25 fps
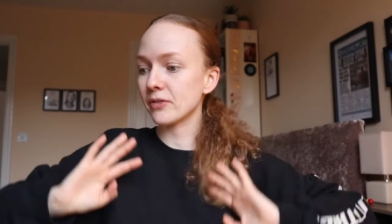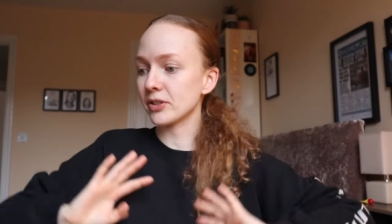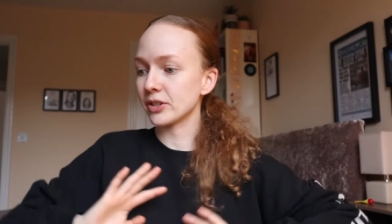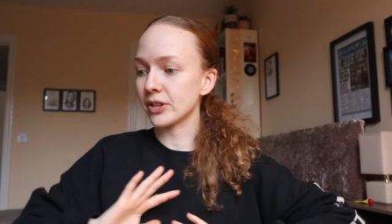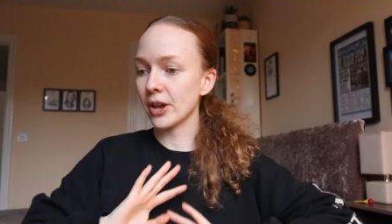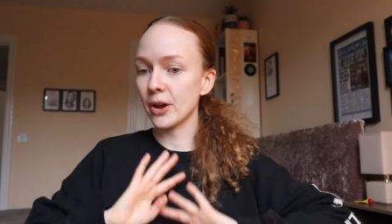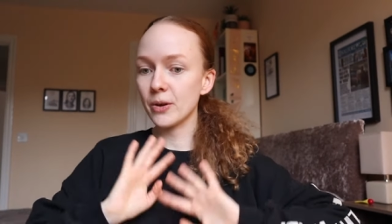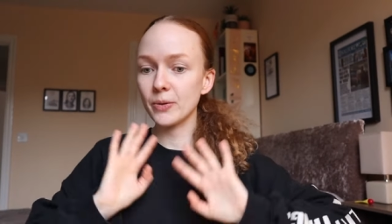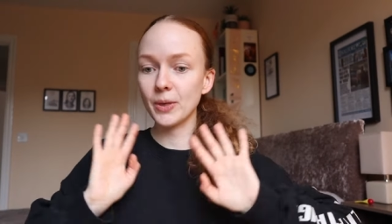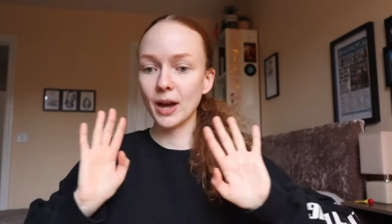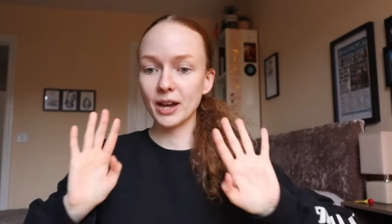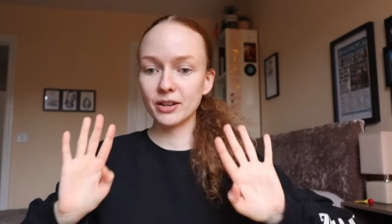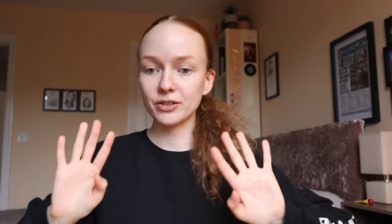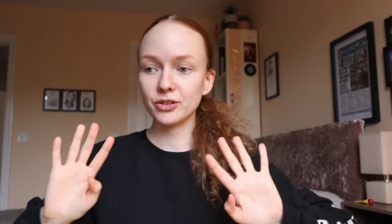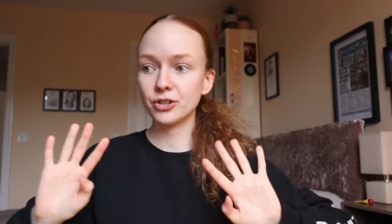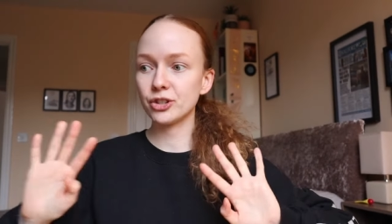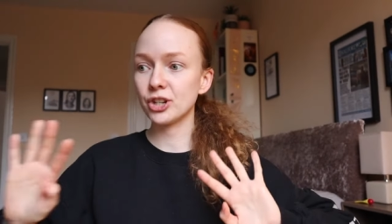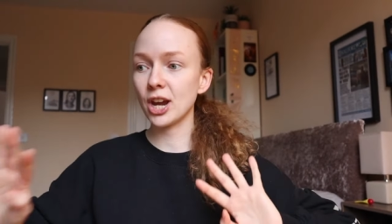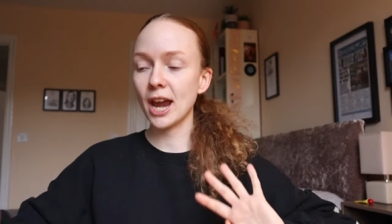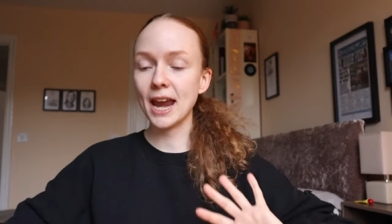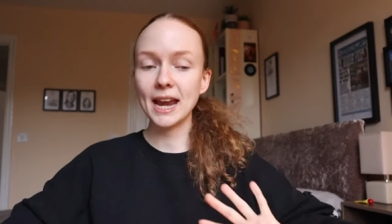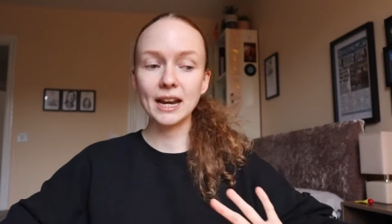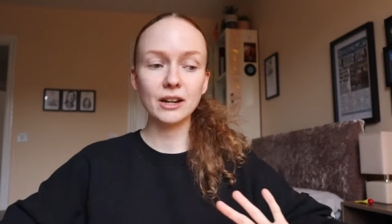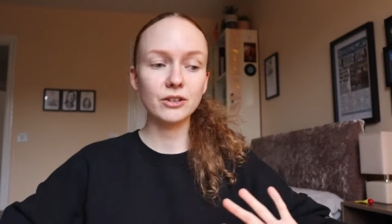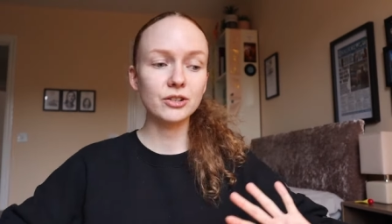So that's
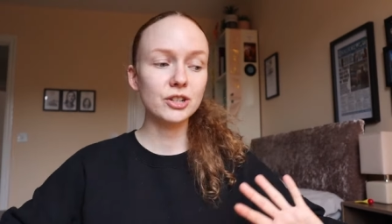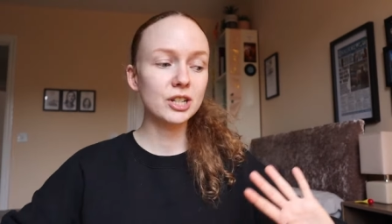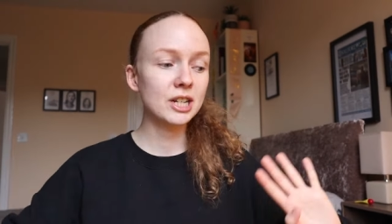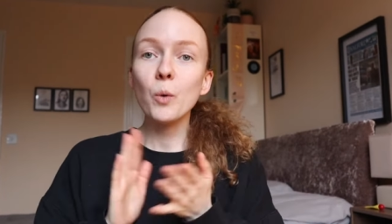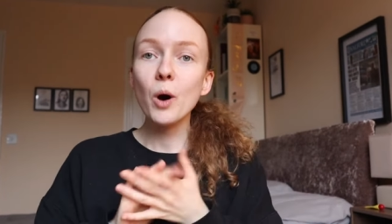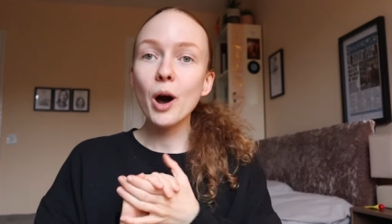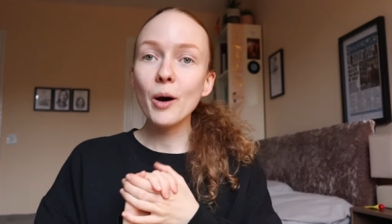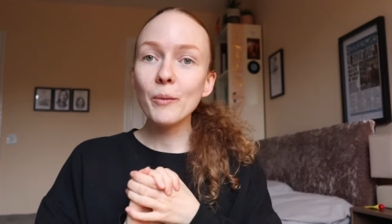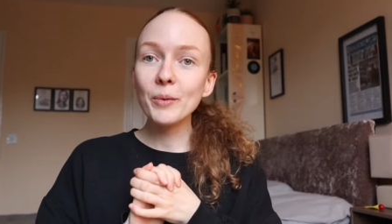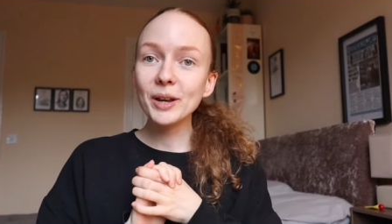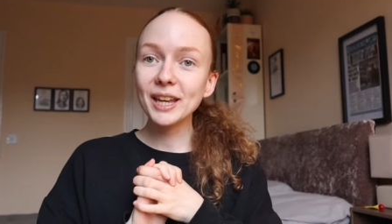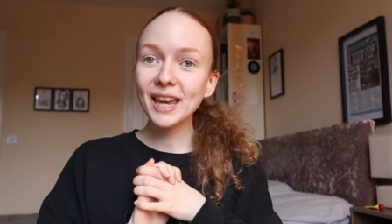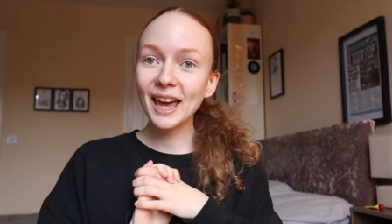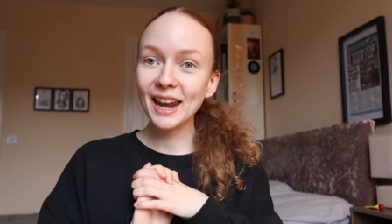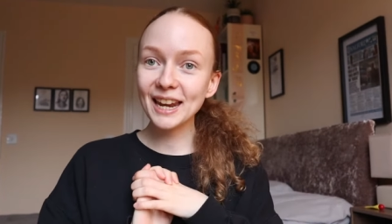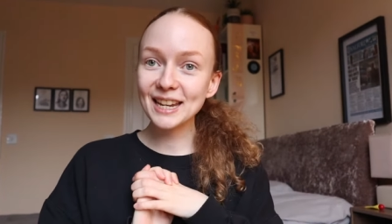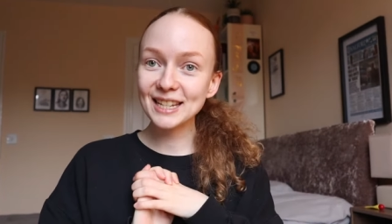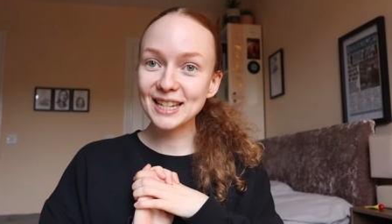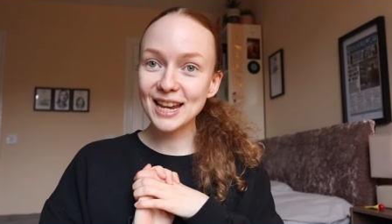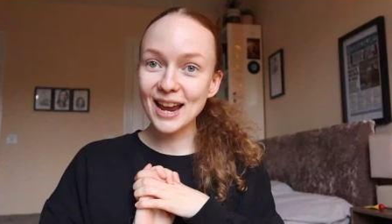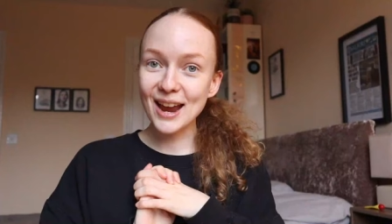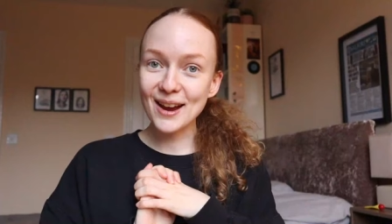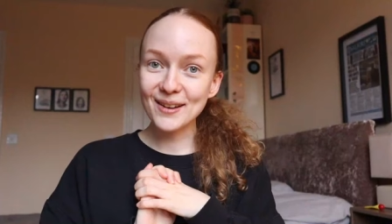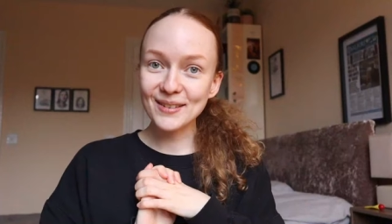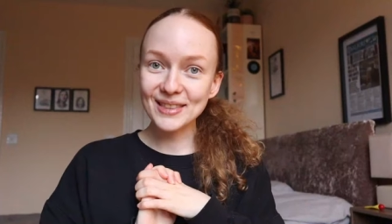changed. What we're
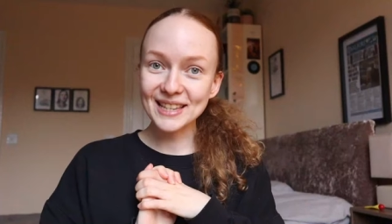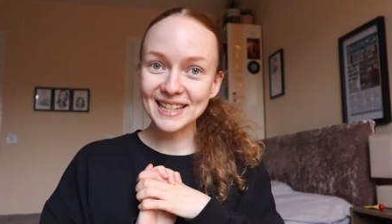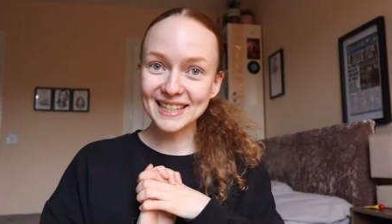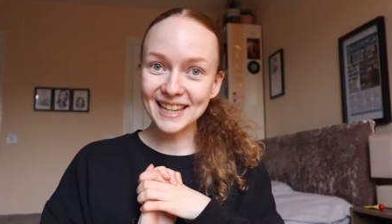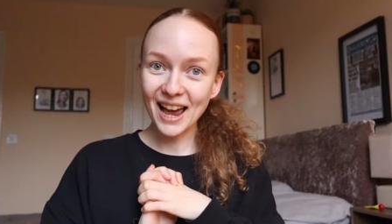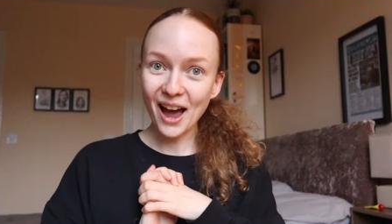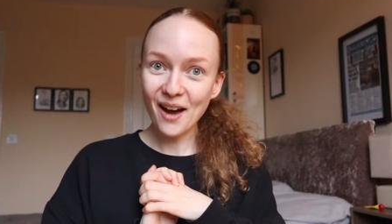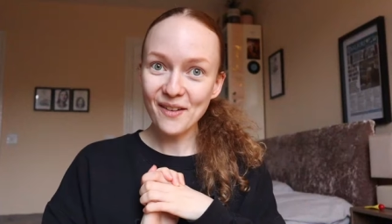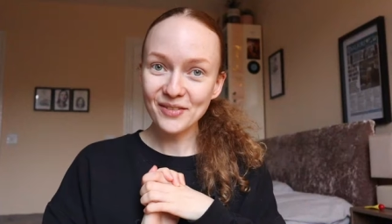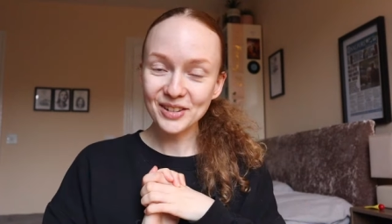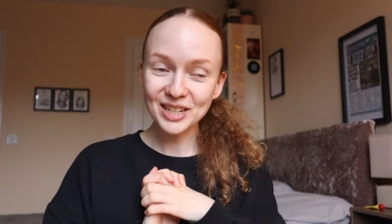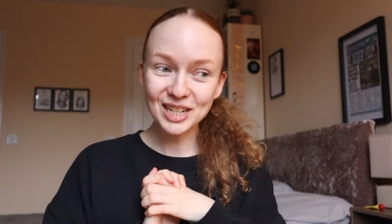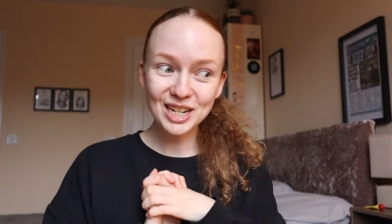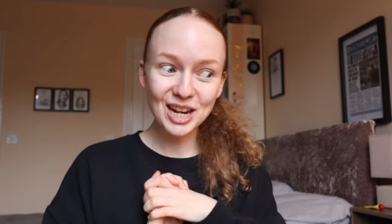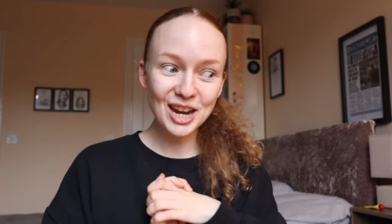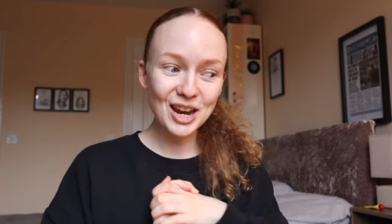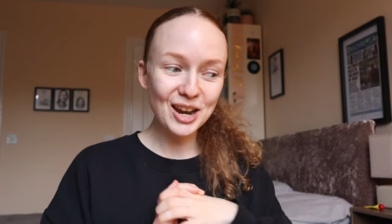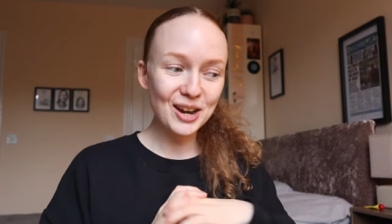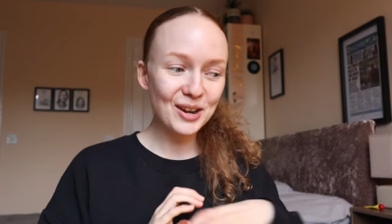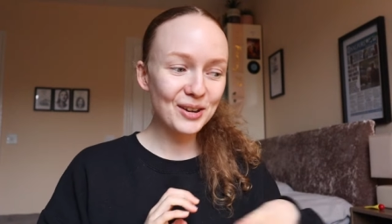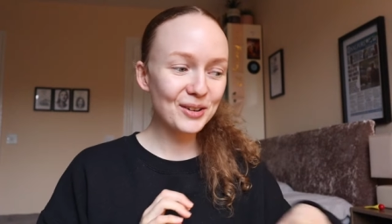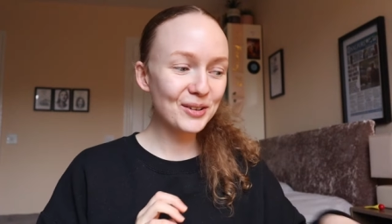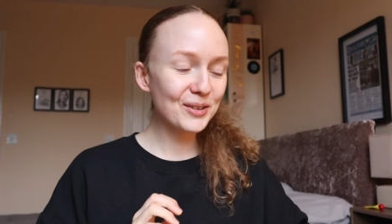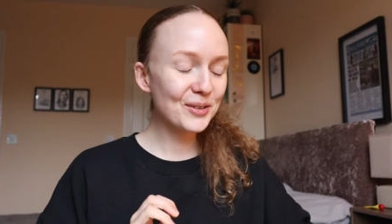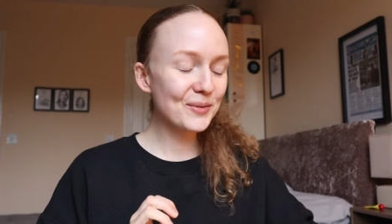gonna do this
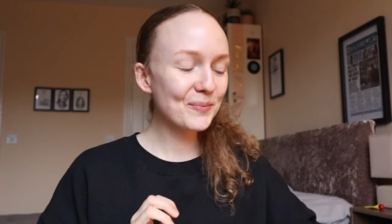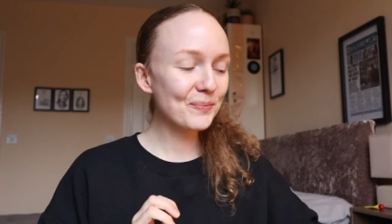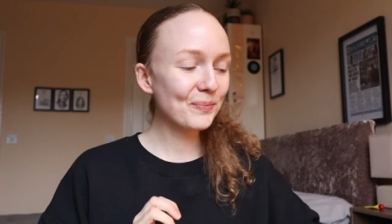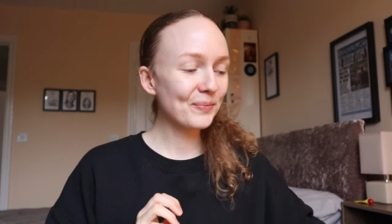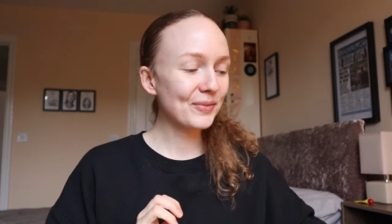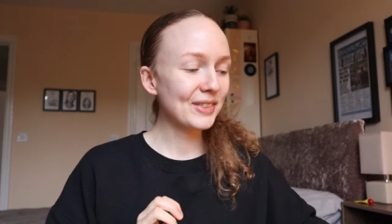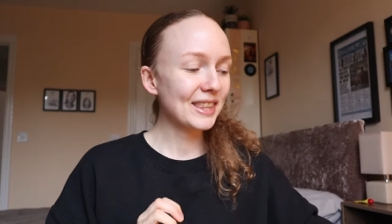afternoon